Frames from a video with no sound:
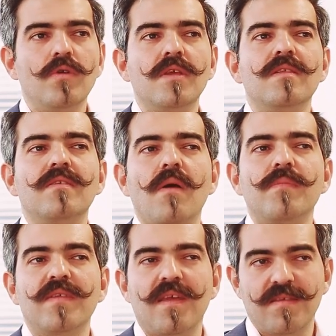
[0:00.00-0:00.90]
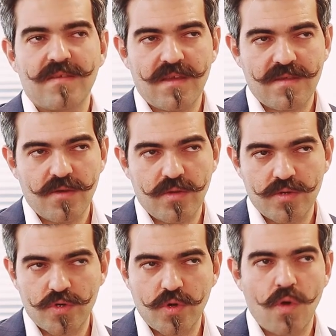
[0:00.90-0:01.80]
in some senses
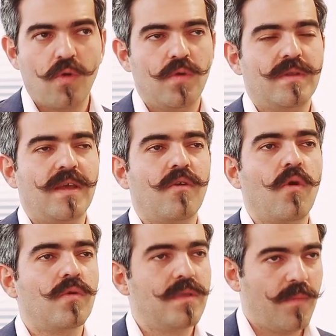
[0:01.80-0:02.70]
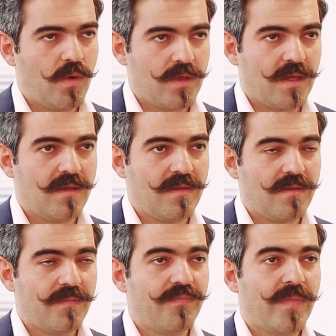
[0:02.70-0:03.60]
control, their own emotions,